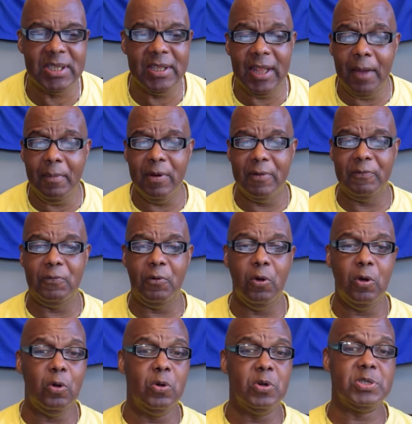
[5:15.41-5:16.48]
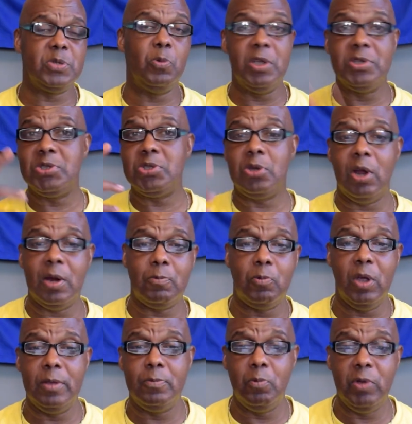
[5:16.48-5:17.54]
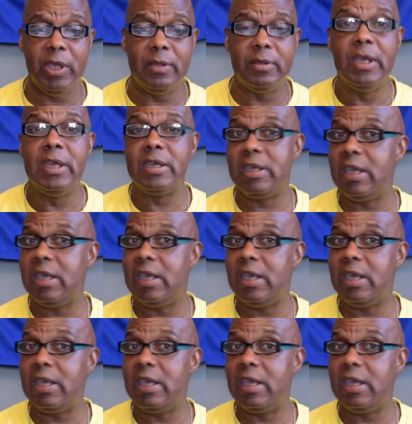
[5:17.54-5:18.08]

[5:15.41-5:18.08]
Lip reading: The number four horse, one start, one win.